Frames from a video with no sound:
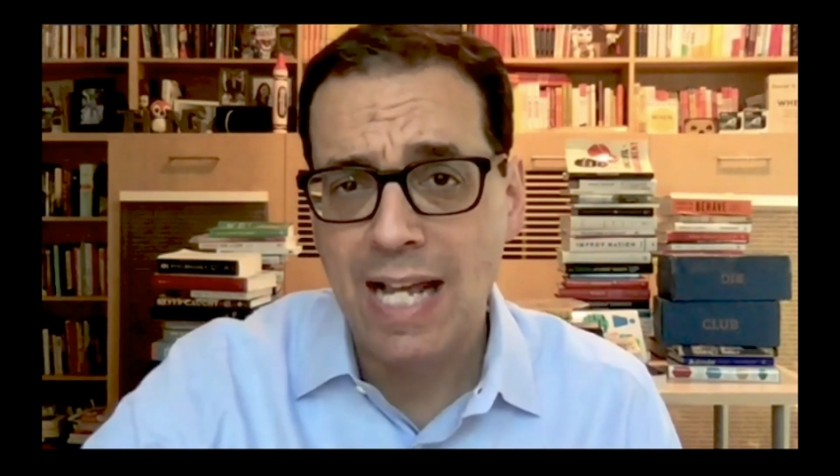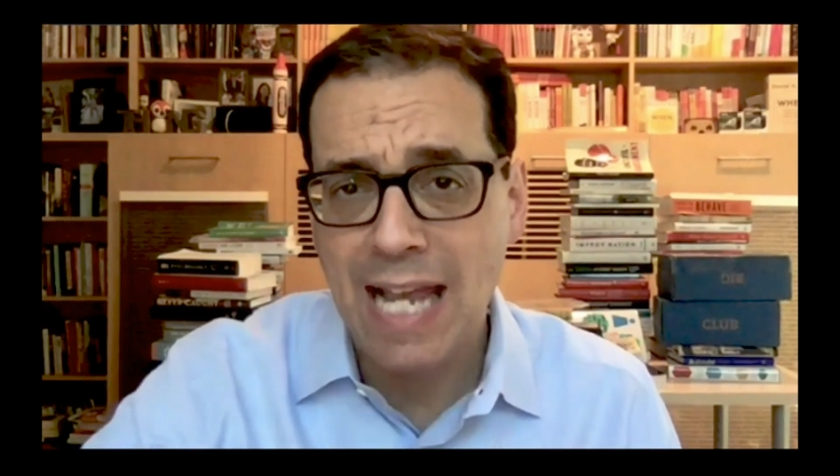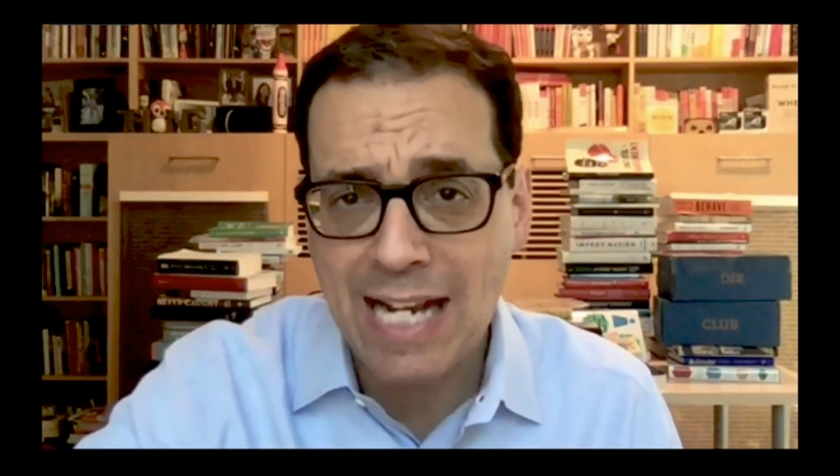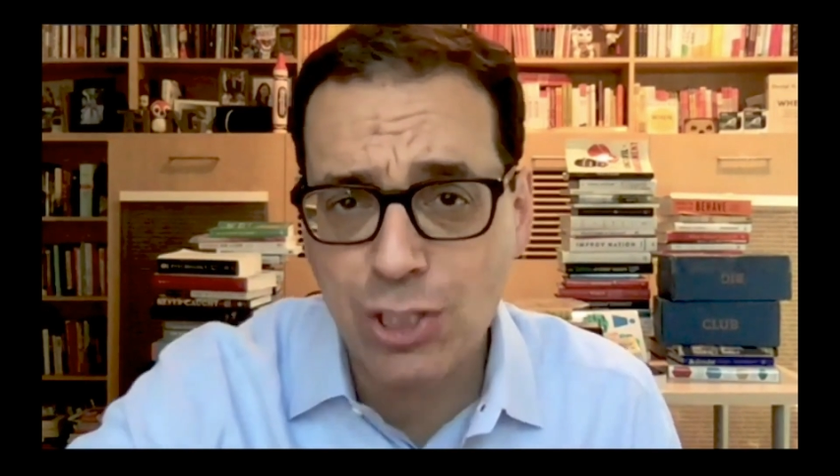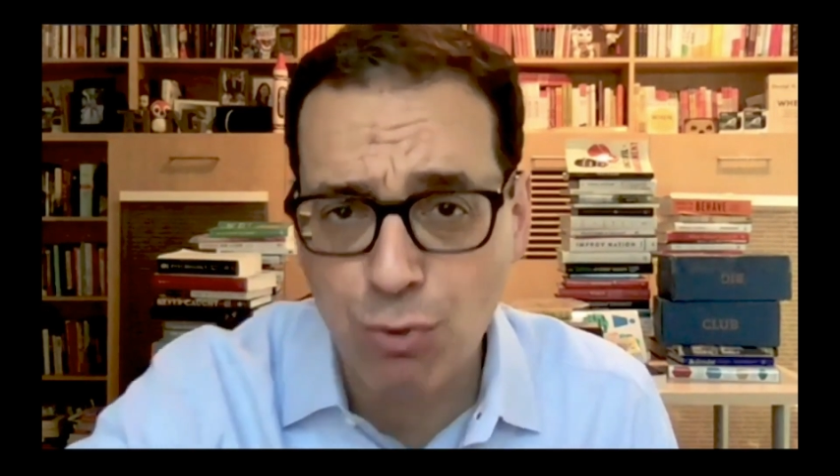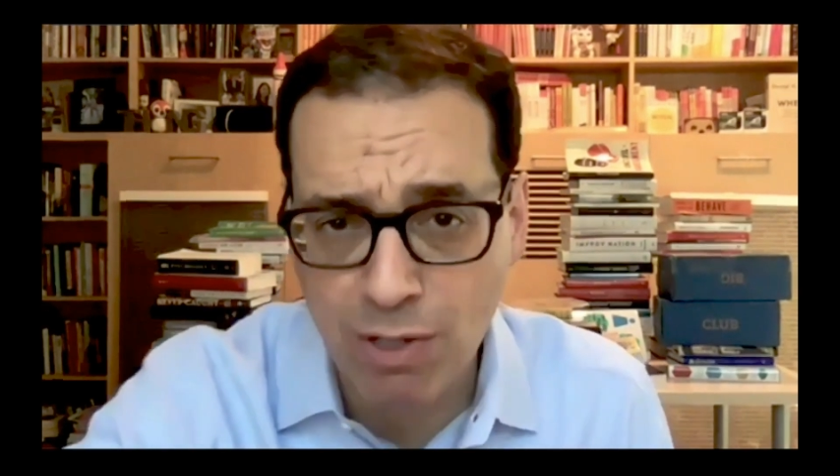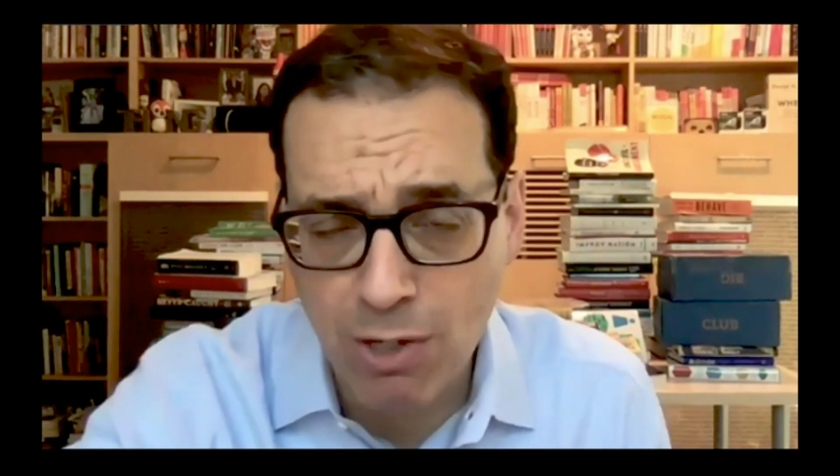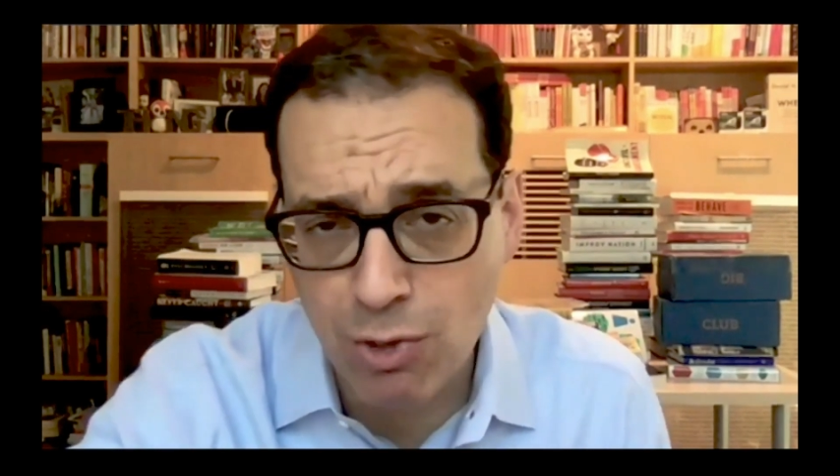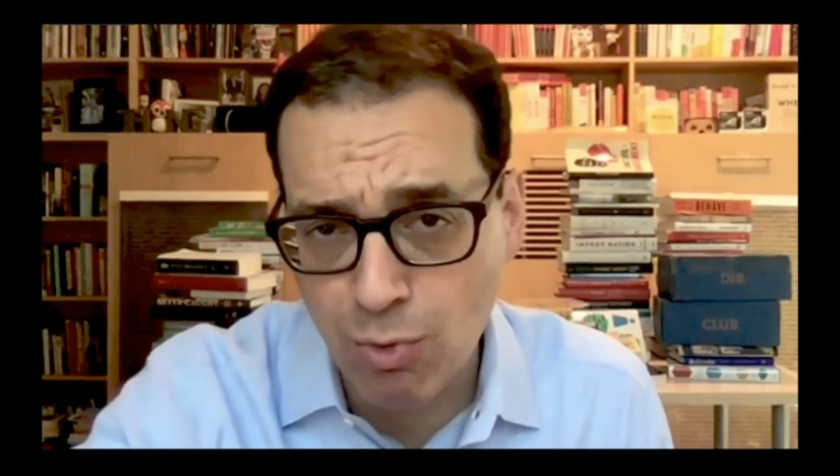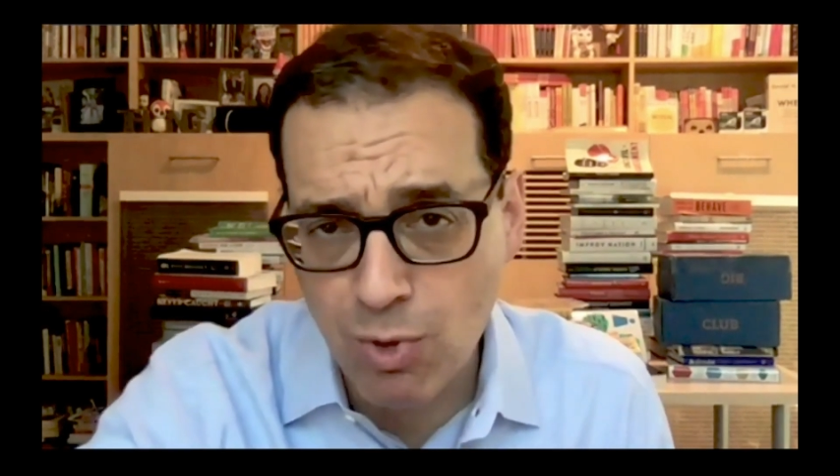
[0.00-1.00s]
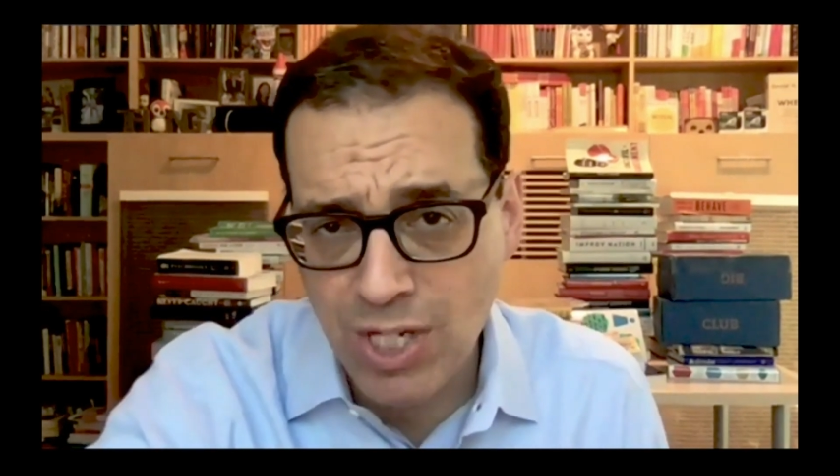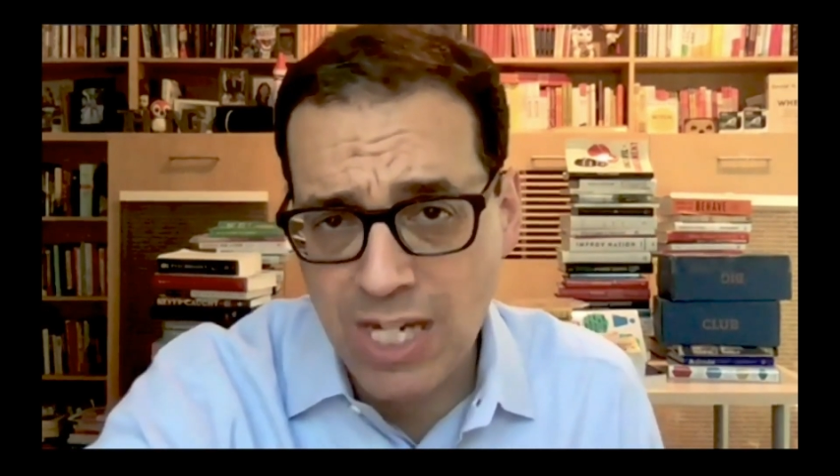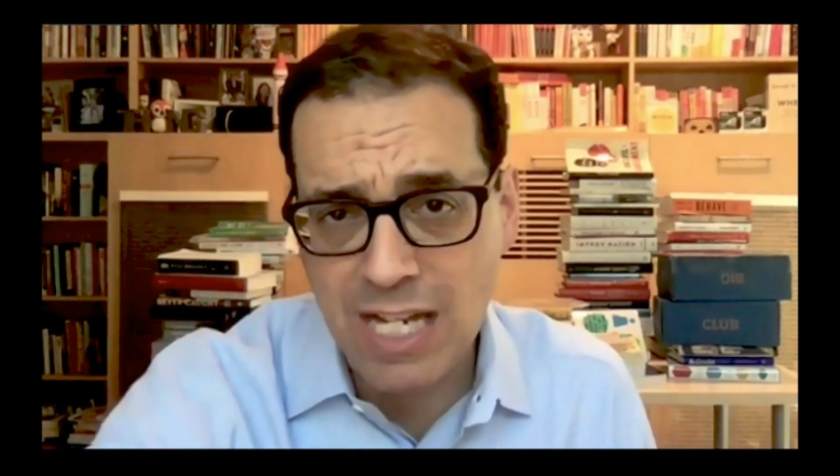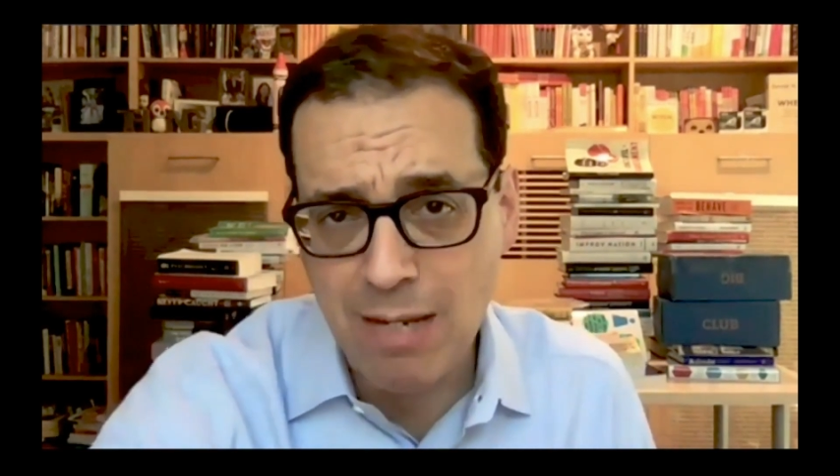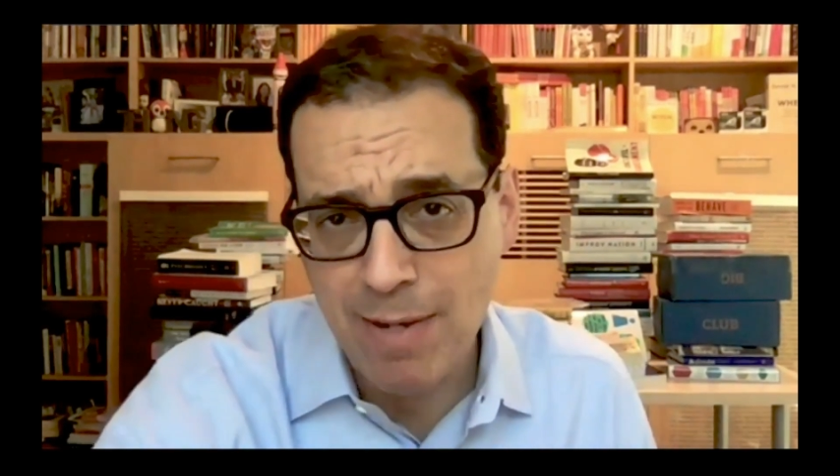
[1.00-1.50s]
answering those
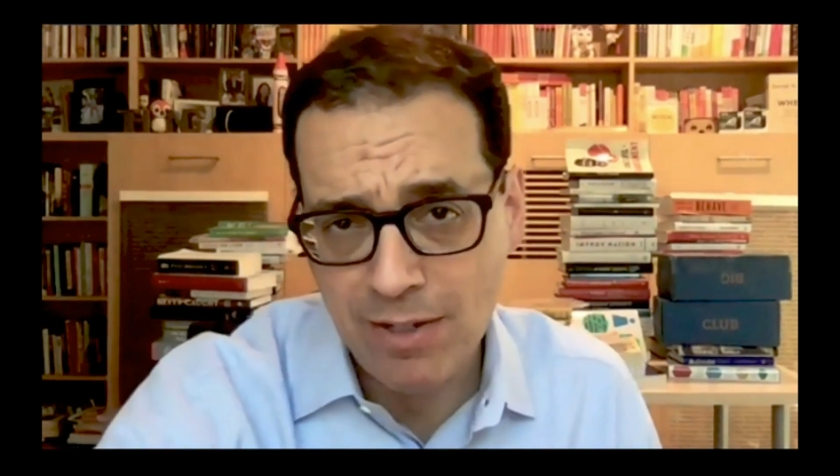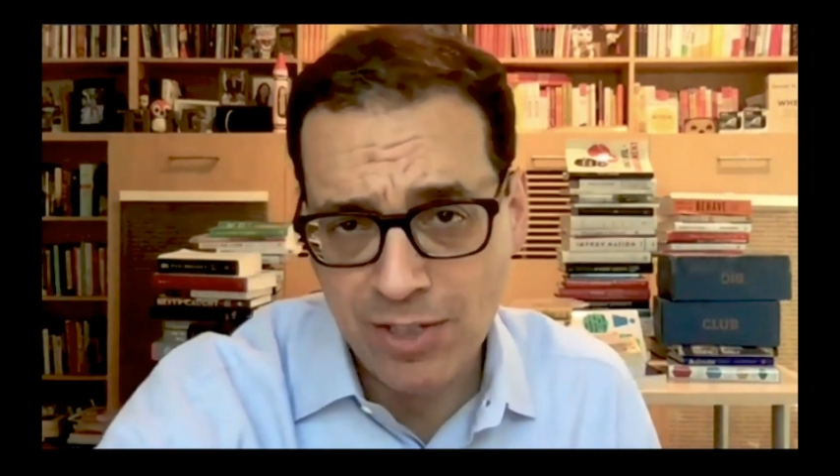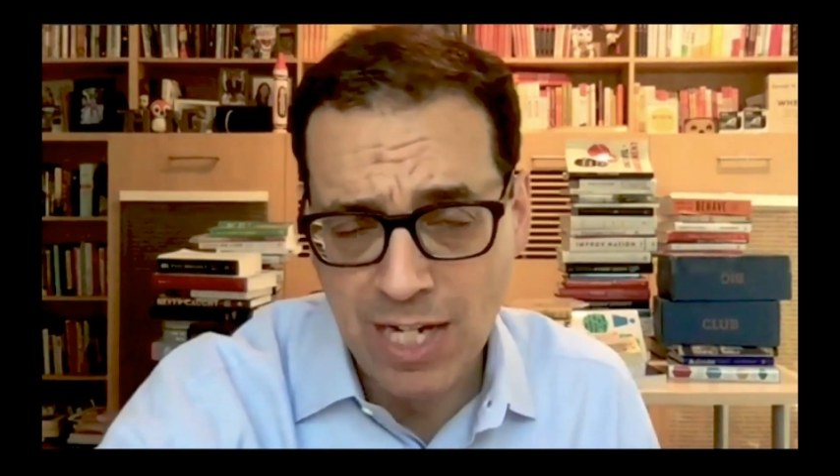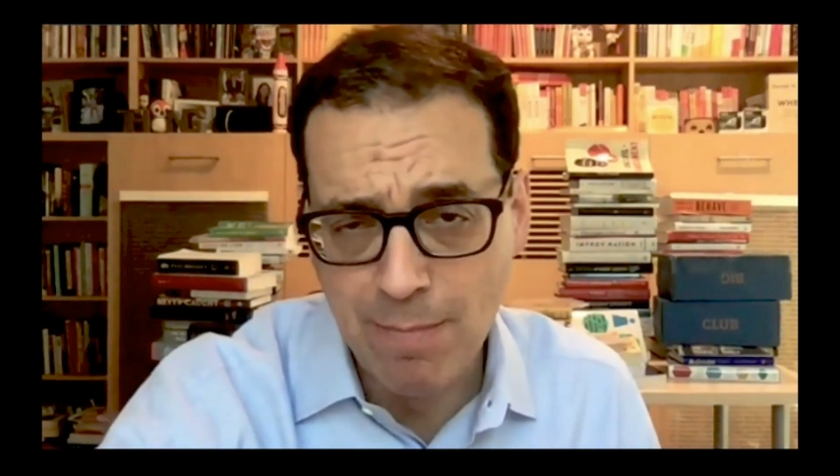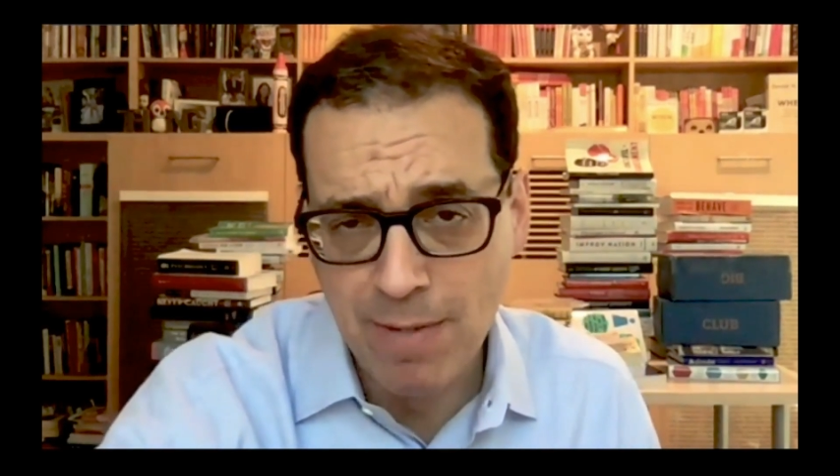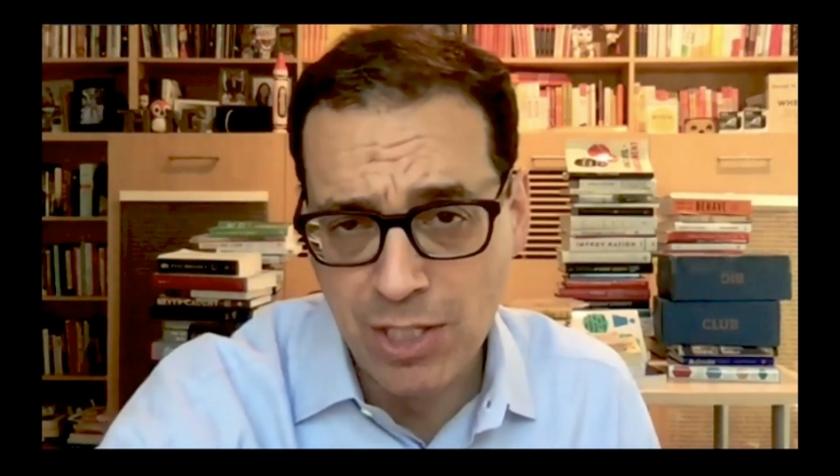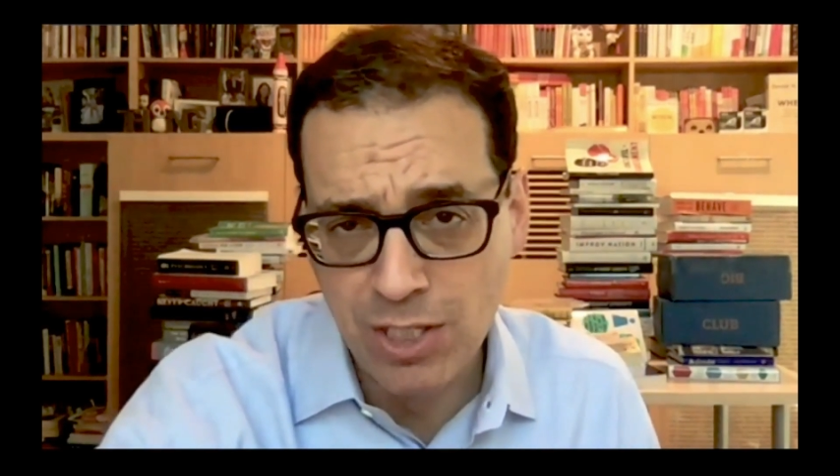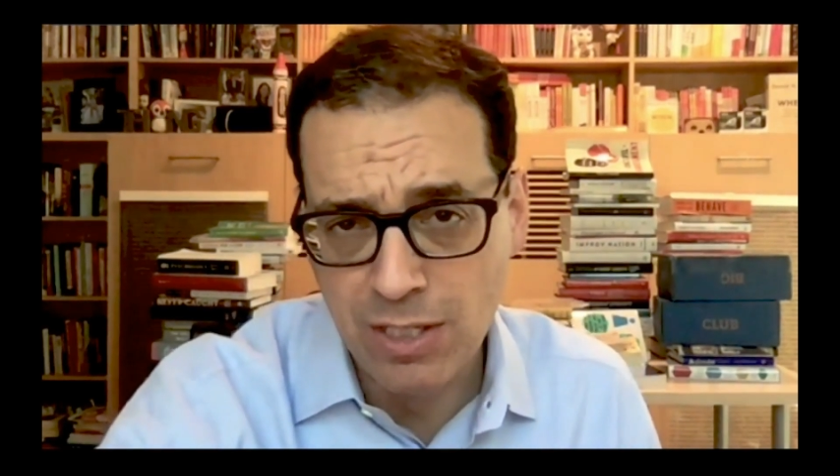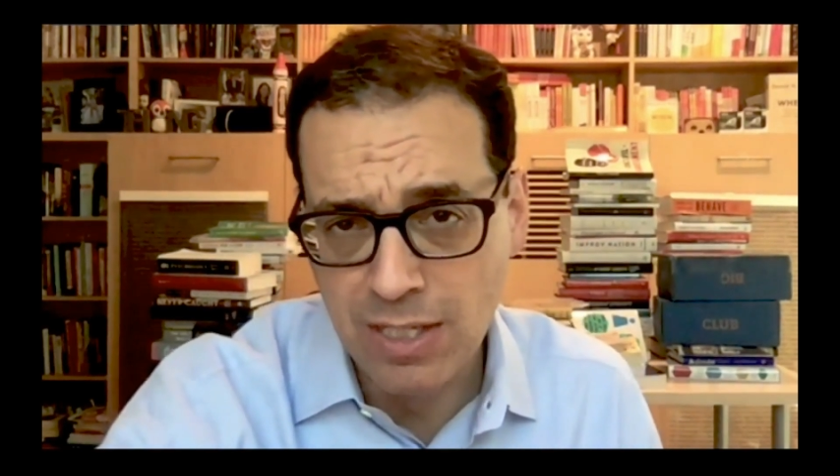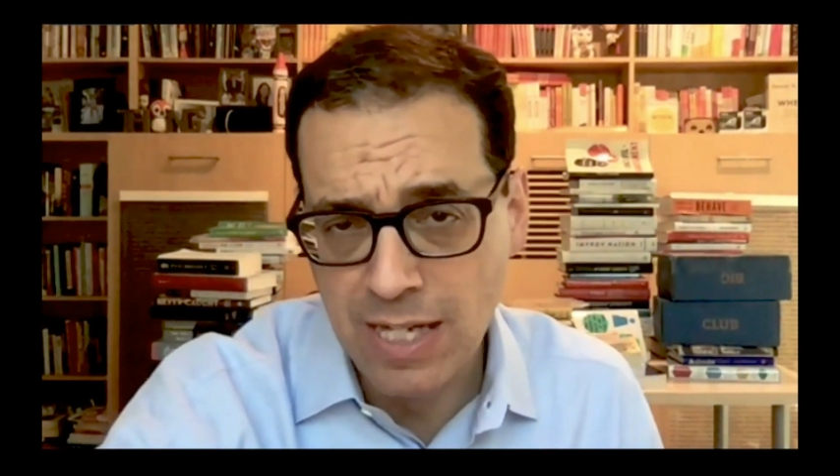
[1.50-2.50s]
routine emails that I mentioned.